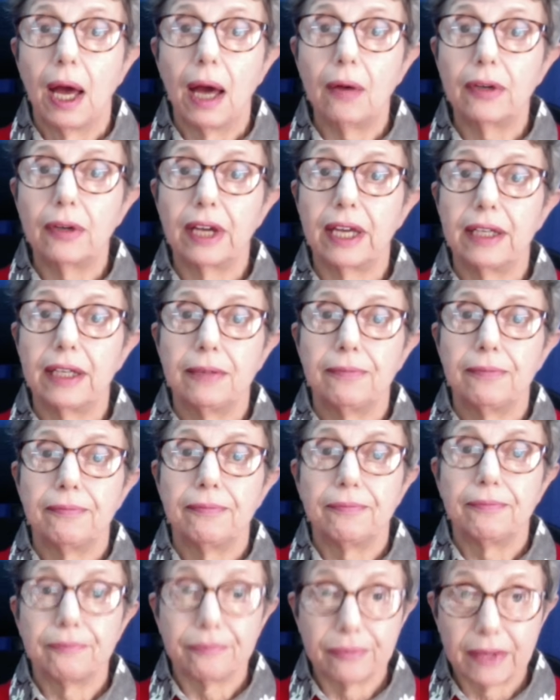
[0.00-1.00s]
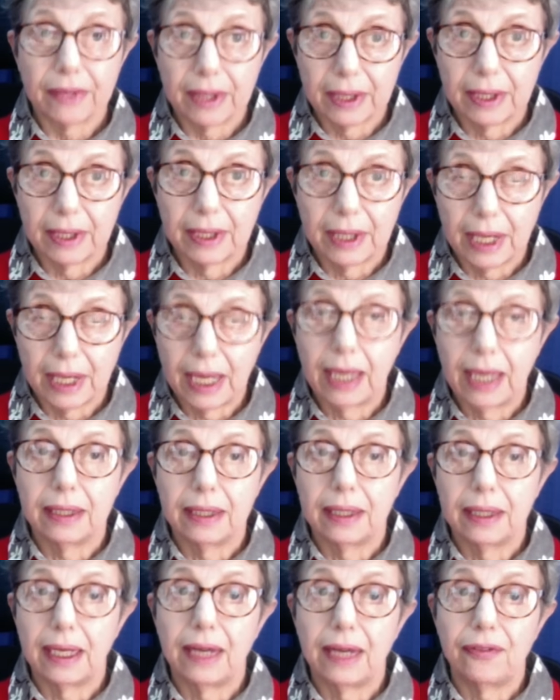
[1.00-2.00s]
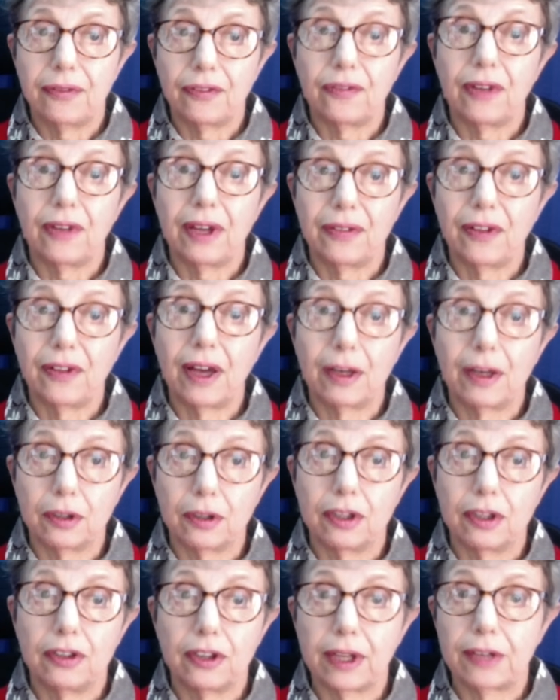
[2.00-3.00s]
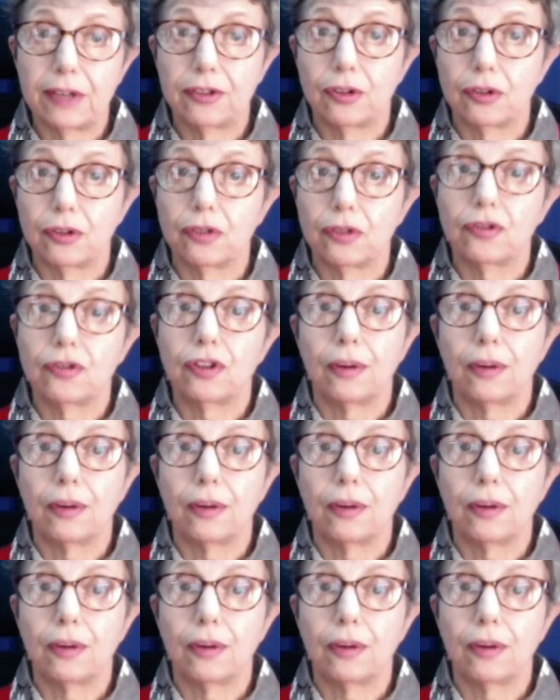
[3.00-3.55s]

Okay, if I got into that sort